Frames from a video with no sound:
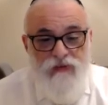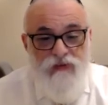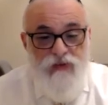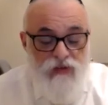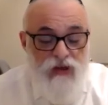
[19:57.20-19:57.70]

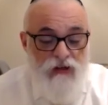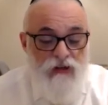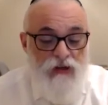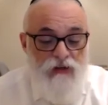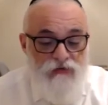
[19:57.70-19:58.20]
This is talking
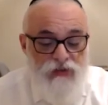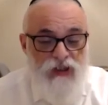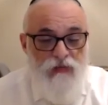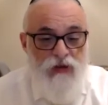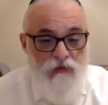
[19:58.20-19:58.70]
now that
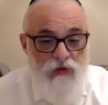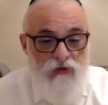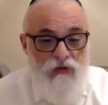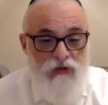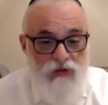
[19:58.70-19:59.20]
Fidika came to
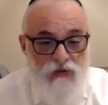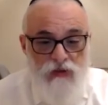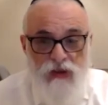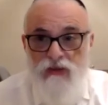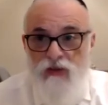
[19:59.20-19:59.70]
Eretz Yisrael in
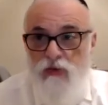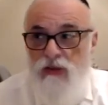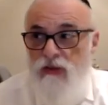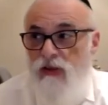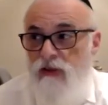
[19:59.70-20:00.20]

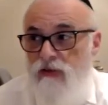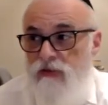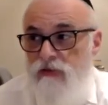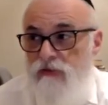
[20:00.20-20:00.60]
1929.